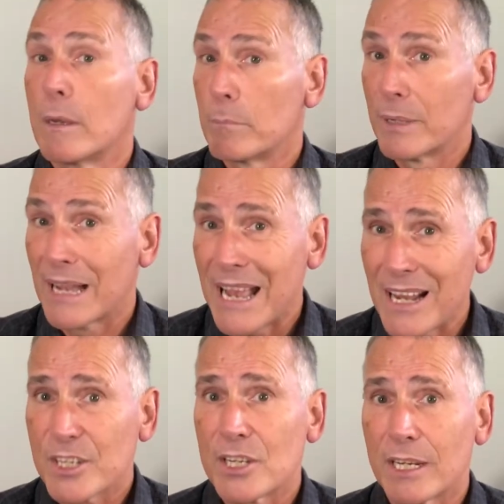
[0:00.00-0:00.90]
But
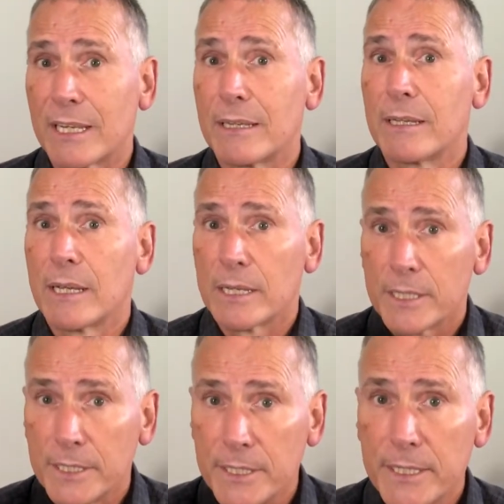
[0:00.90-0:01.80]
actually,
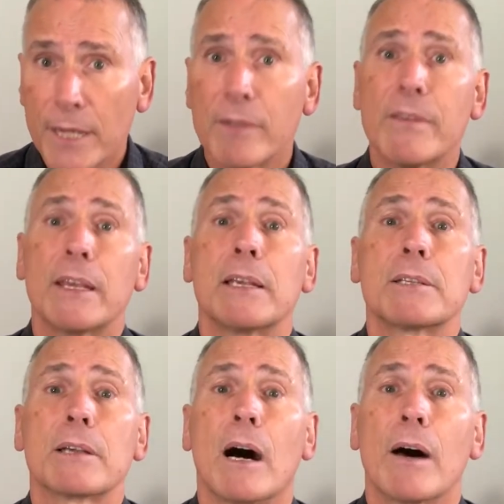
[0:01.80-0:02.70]
none of
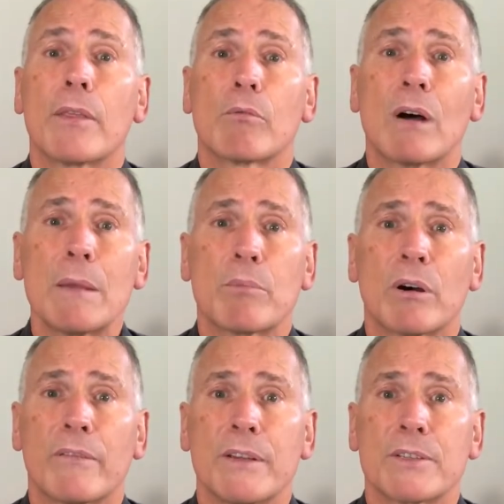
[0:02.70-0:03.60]
these are the right
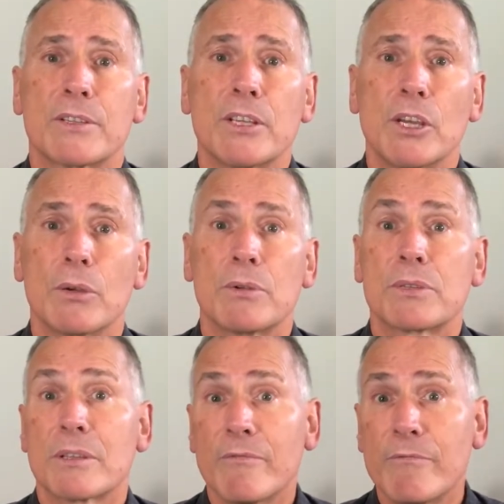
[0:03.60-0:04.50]
profits to use
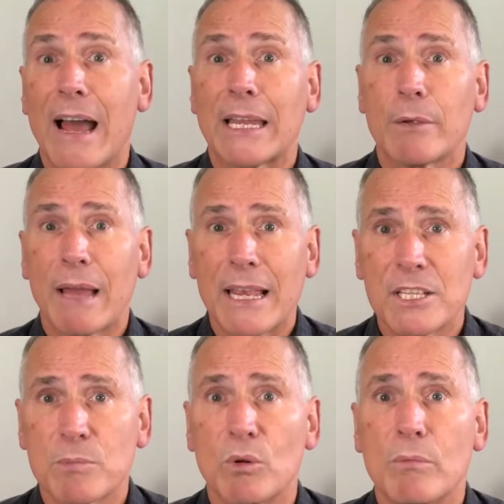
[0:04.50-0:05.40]
to value a
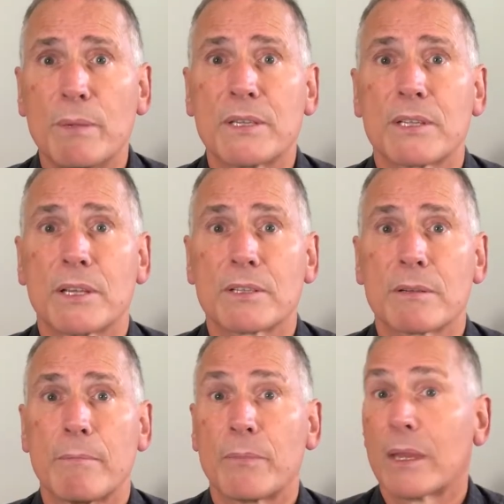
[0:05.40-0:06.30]
small business.
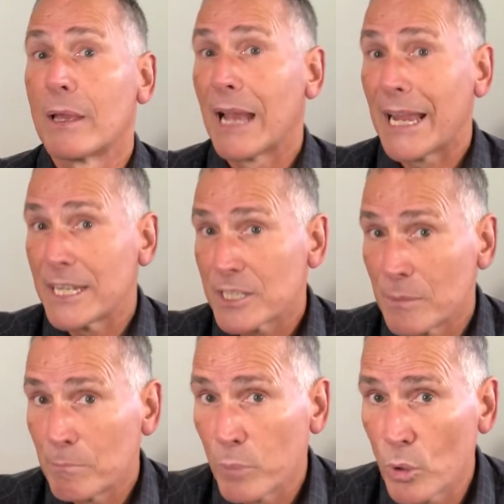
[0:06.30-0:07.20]
And it's
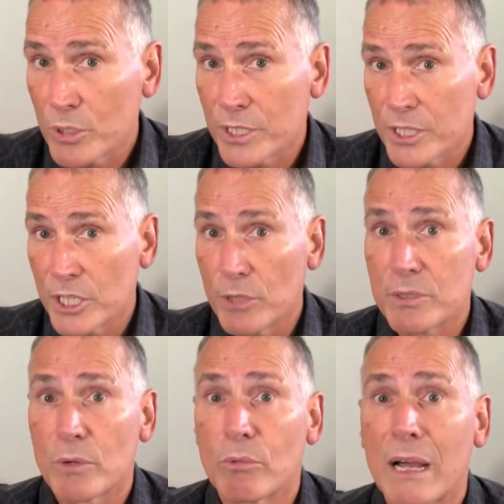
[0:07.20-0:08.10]
important to use
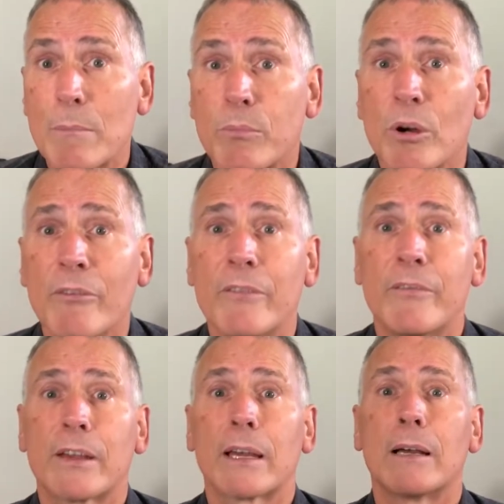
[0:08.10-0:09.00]
the right profit
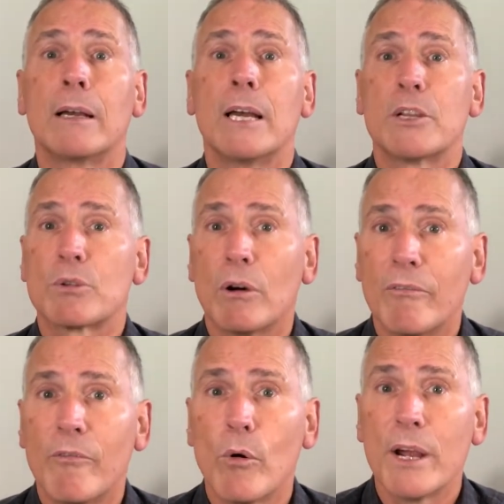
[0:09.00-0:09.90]
figure to
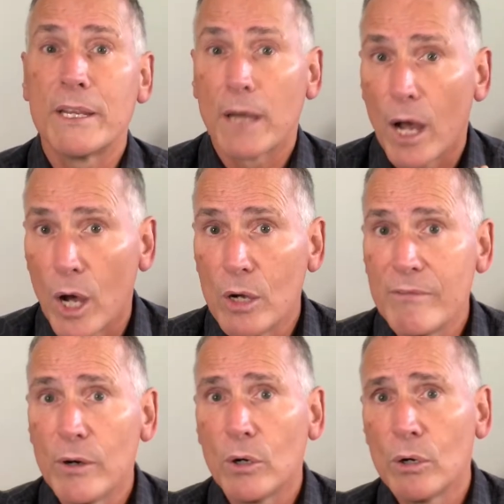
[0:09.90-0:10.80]
avoid
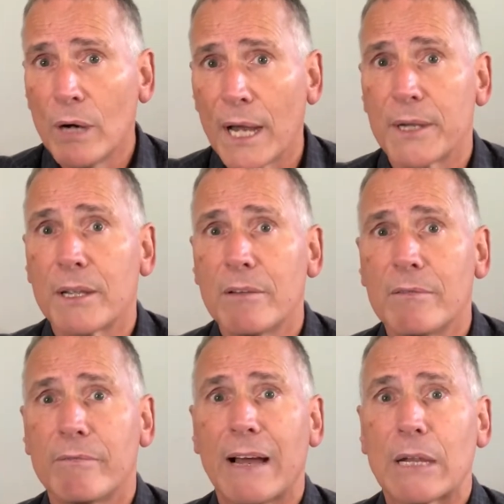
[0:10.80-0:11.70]
over or under
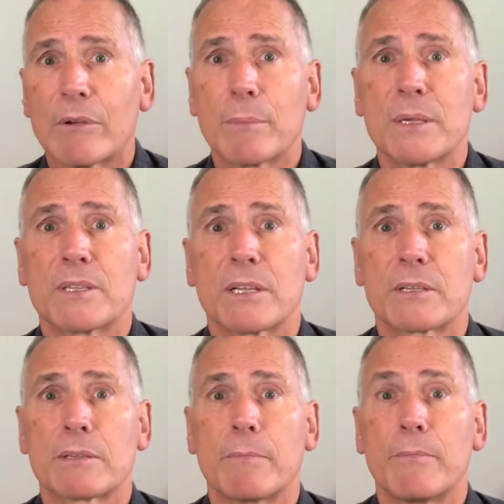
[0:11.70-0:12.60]
valuing a business.